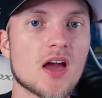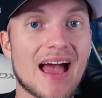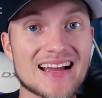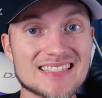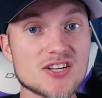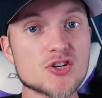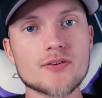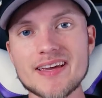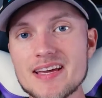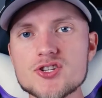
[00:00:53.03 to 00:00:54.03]

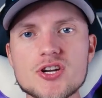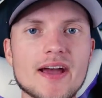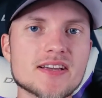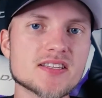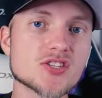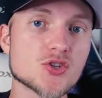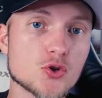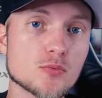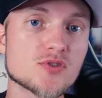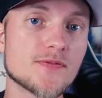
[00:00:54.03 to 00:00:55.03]
Additionally, Nginx
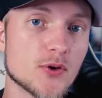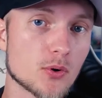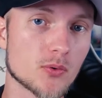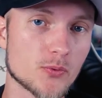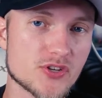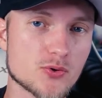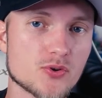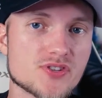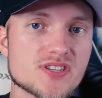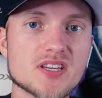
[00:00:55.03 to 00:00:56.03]
consumes fewer
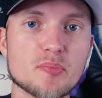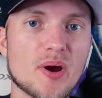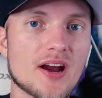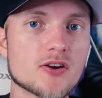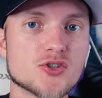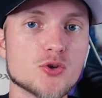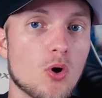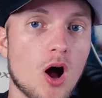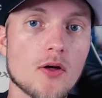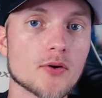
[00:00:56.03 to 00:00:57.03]
resources compared to
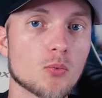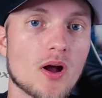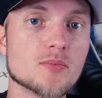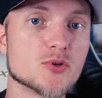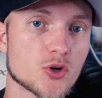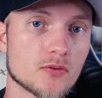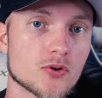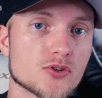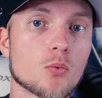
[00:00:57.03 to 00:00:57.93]
other web servers,